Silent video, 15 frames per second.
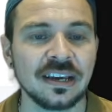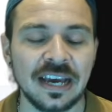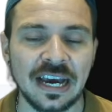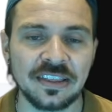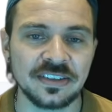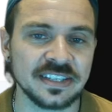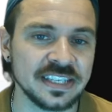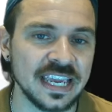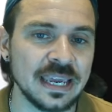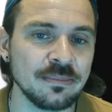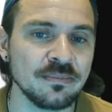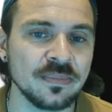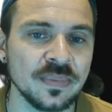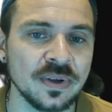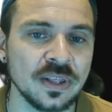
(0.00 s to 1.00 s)
And the
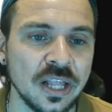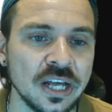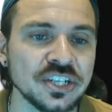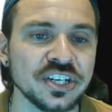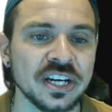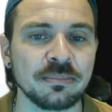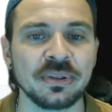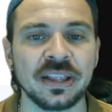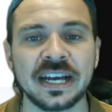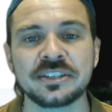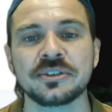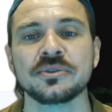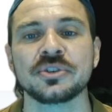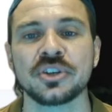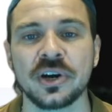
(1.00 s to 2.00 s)
same logic applies
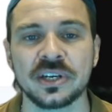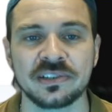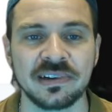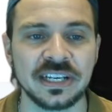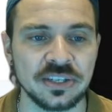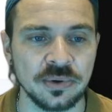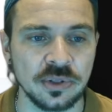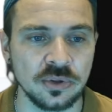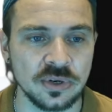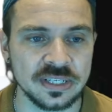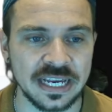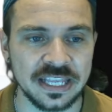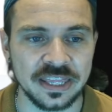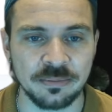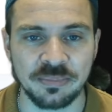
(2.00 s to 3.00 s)
to charts, right? So it looks
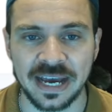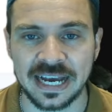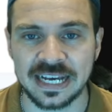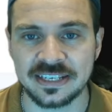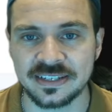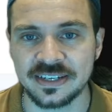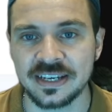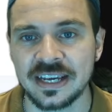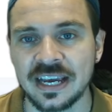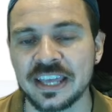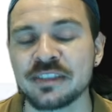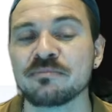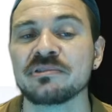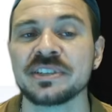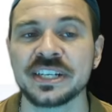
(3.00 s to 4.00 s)
at the past and
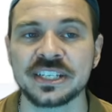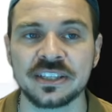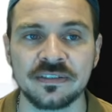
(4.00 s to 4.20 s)
then predicts the